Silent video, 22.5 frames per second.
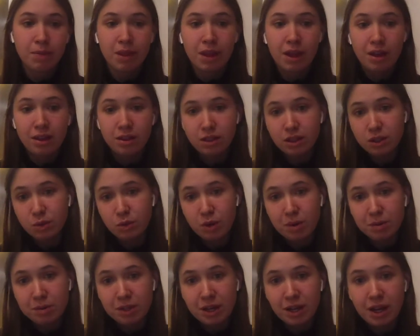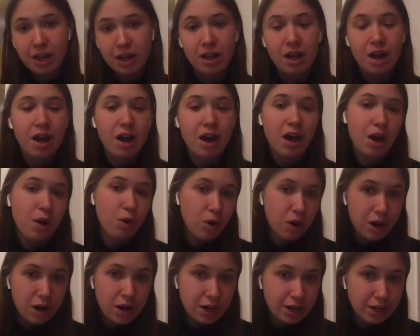this website, how
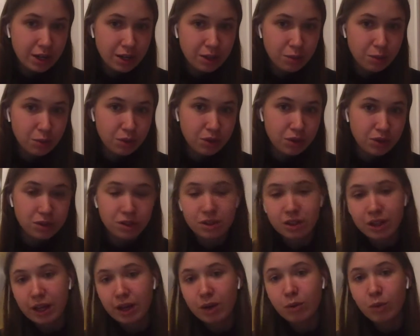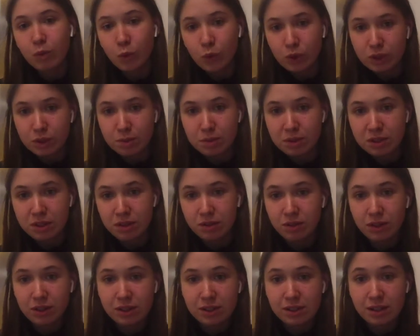hard it was, like what
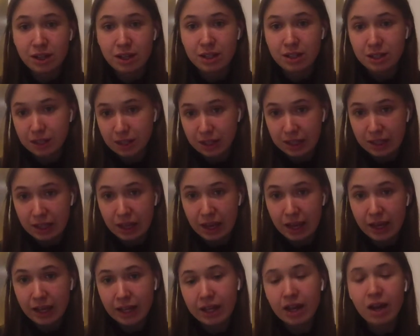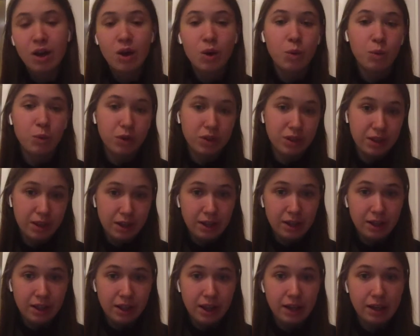specifics they didn't like, what
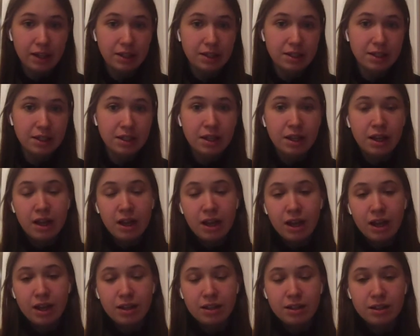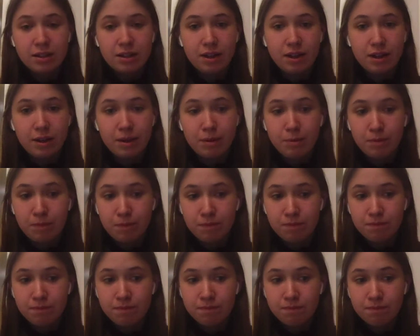they liked. And
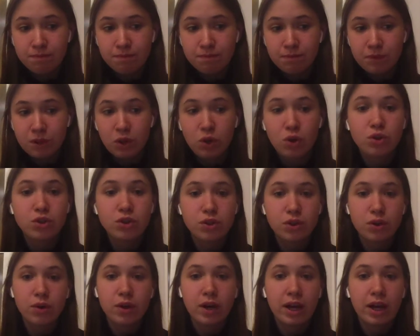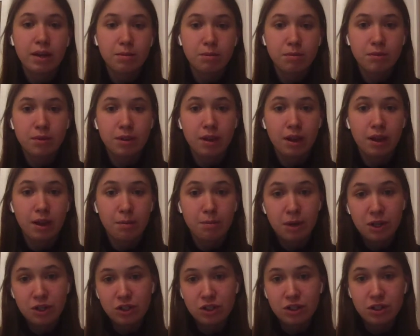you also can
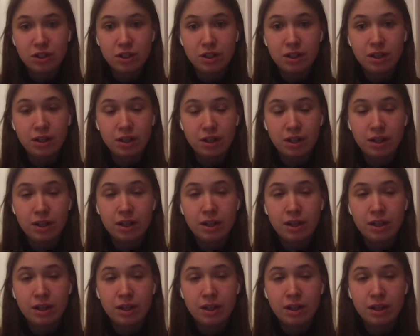measure the